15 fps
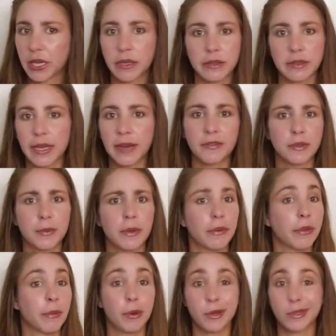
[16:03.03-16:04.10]
It doesn't have to be
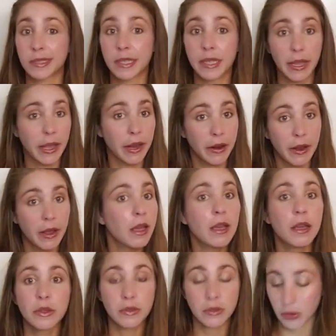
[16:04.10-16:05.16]
with a person in there.
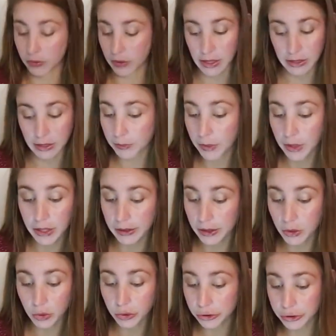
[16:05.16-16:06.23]
So that's
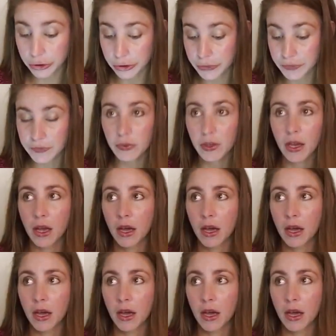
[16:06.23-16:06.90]
completely cool too.